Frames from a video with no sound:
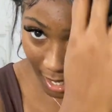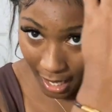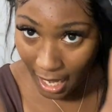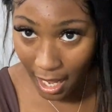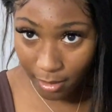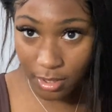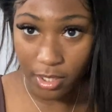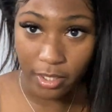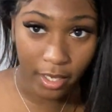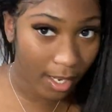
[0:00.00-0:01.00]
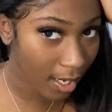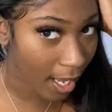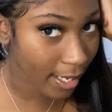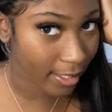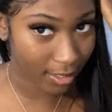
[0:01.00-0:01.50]
how to
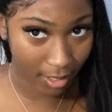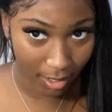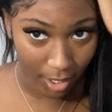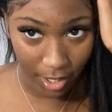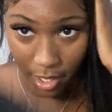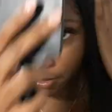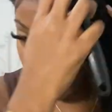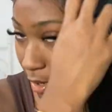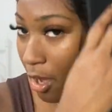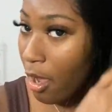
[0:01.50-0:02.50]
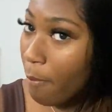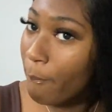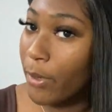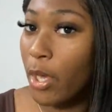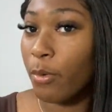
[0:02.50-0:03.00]
like, you know,
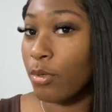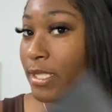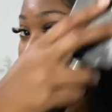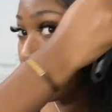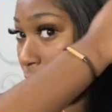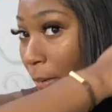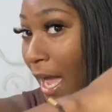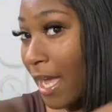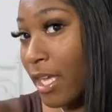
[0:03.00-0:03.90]
blow on TikTok. But